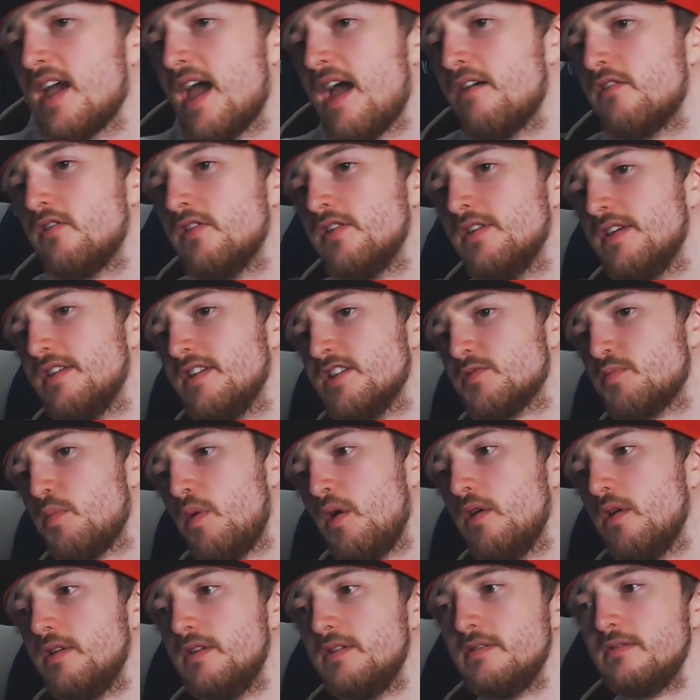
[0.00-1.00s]
Eren at this
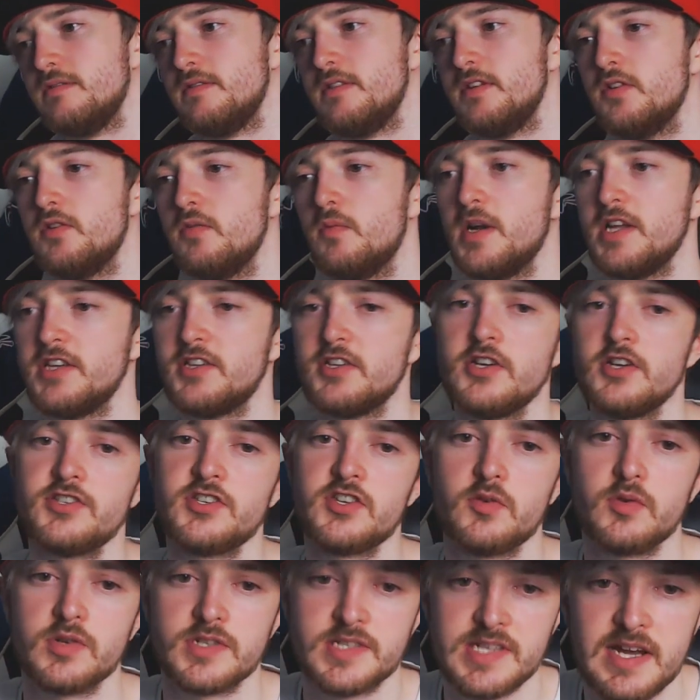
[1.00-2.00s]
point, you know, when he turns
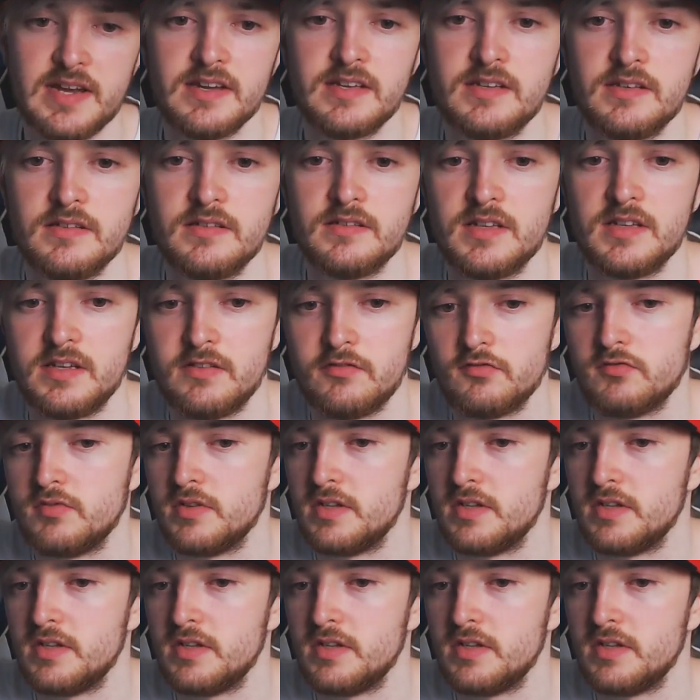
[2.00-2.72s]
into a Titan, he